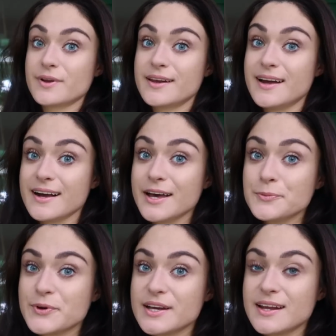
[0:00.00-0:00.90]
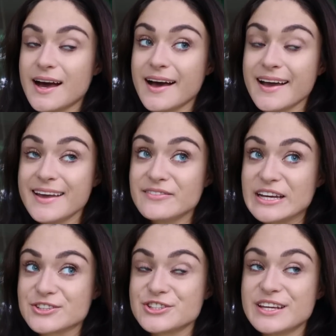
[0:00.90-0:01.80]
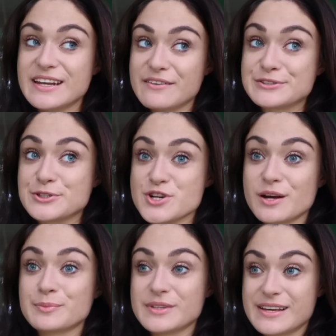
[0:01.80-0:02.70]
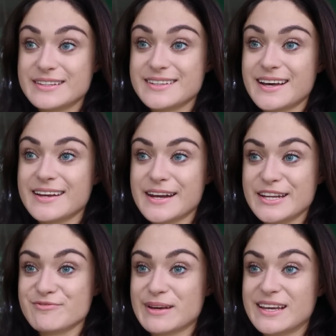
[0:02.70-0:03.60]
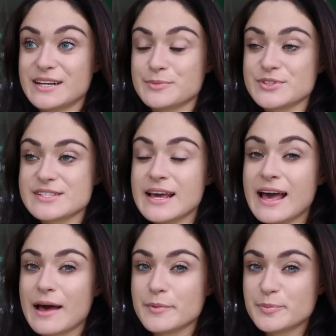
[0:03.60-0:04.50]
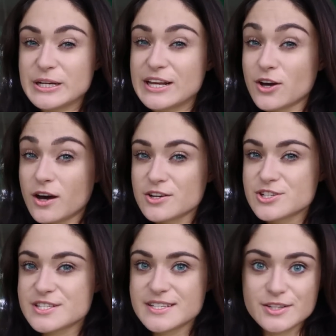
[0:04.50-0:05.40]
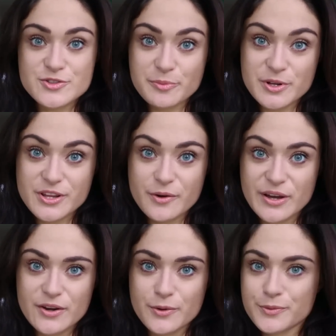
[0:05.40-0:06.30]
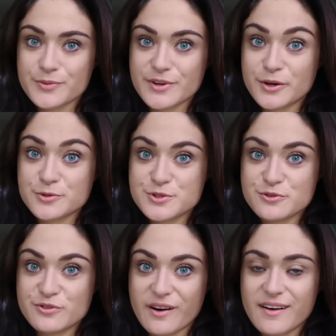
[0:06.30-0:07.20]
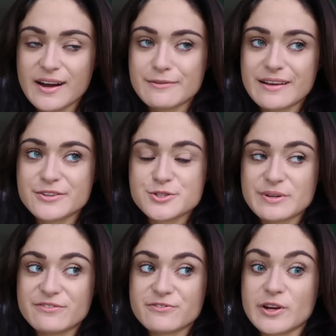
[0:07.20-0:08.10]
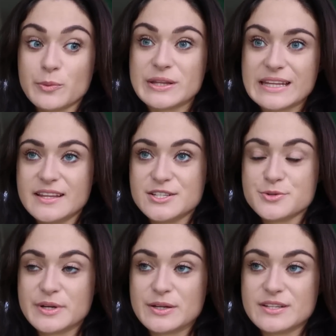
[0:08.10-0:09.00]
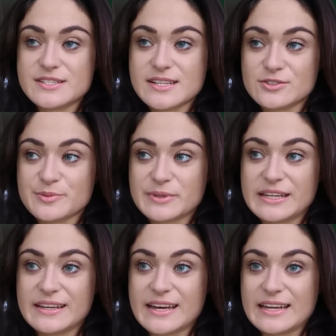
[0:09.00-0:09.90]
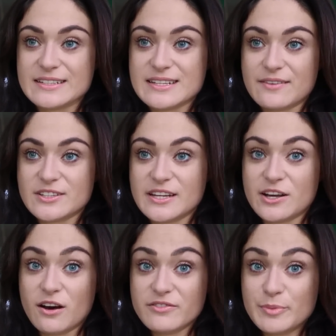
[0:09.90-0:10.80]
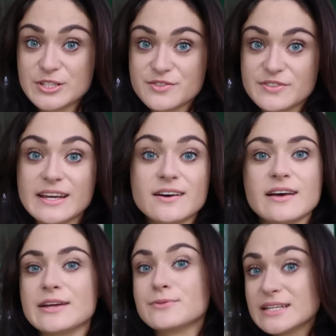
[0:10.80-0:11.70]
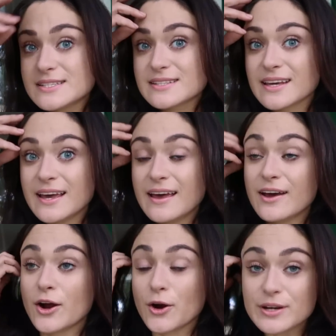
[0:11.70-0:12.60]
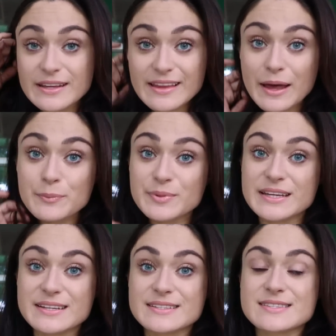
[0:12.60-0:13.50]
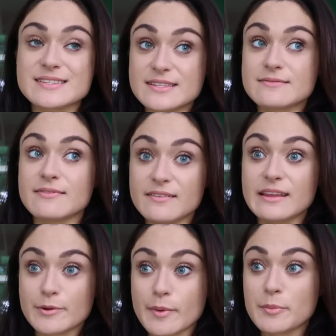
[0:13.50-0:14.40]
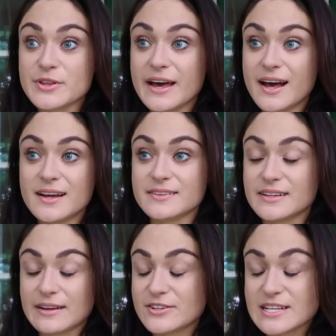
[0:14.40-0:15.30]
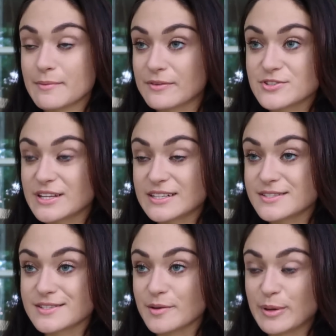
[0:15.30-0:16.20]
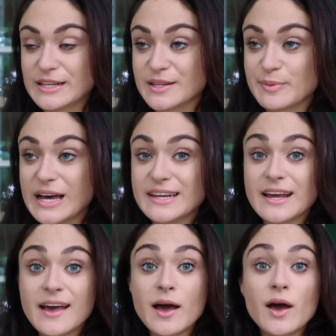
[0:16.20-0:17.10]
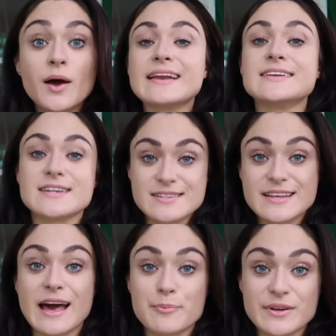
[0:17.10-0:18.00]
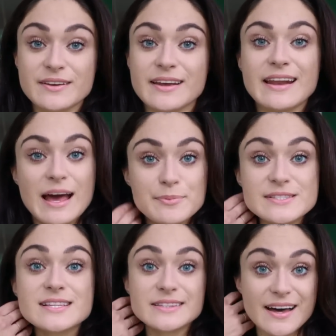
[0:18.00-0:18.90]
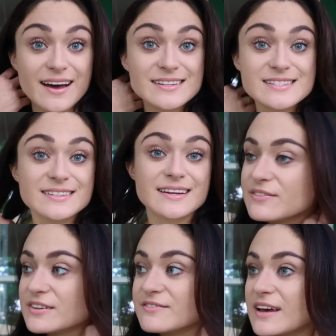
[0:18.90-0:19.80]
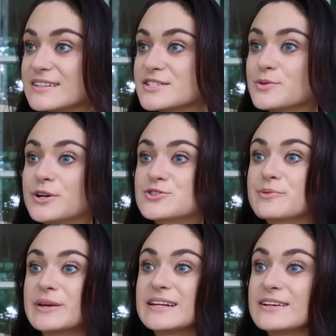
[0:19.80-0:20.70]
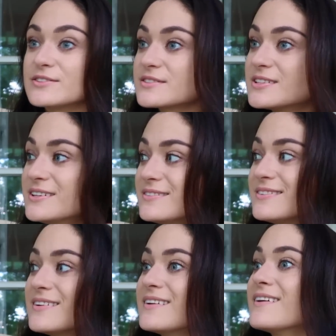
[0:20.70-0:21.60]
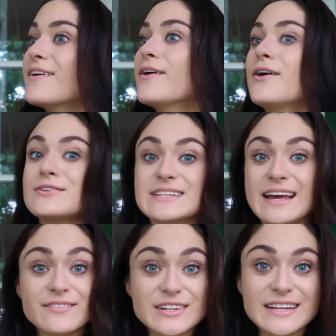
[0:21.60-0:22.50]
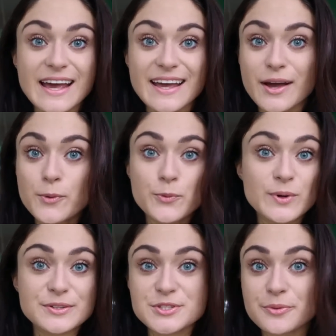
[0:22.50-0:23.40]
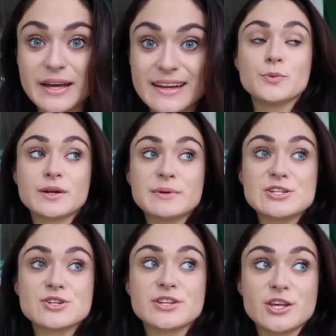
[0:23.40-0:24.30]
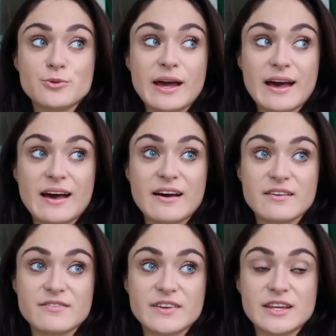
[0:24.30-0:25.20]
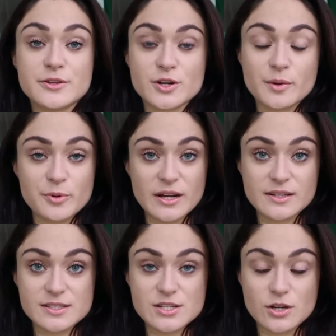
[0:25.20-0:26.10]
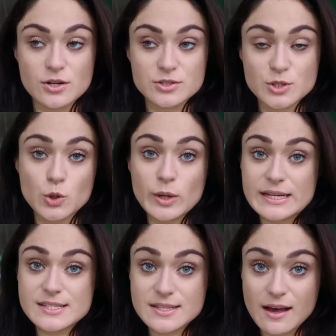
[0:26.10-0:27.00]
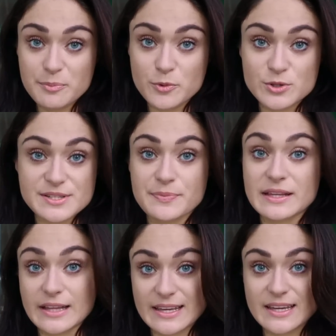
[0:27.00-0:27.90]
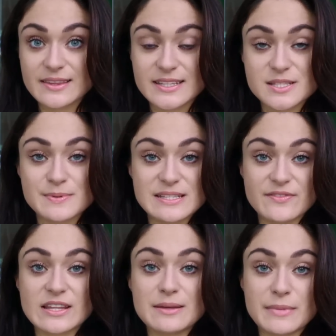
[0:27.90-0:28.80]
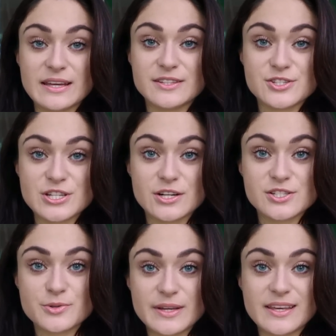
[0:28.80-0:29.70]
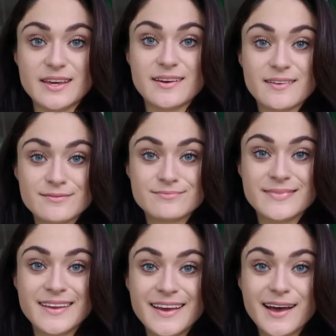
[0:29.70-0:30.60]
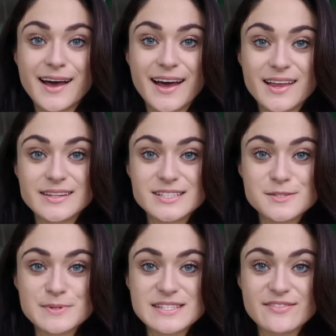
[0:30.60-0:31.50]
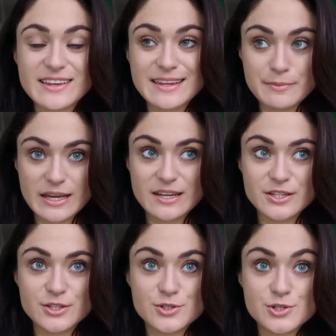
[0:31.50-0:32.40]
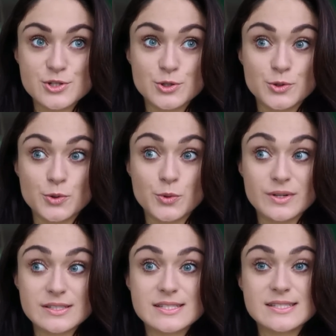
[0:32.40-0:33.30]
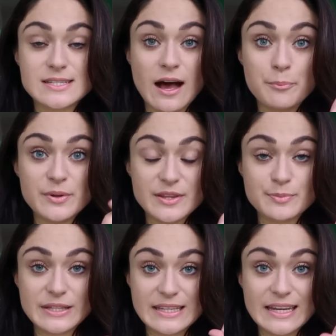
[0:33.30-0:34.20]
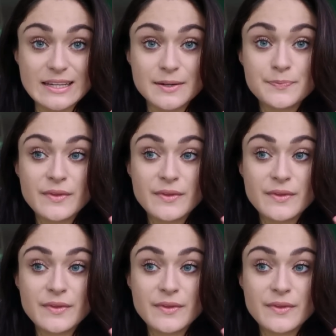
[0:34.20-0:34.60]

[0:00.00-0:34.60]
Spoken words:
Knock on wood, I have actually never drawn blood on any of my animals. I'm a pretty cautious nail trimmer though. I don't go too far. I'd rather do it frequently than do it seldomly and have to take off a bunch of nail and risk hurting them because they remember that, and then every time after that's a pain in the butt. It does happen. It happens a lot. Even vets who are trimming nails all day, every day will do it. You want to make sure that you have either a product called Quick Stop or something like it that's specifically made, this chair is squeaky, that's specifically made to stop the bleeding.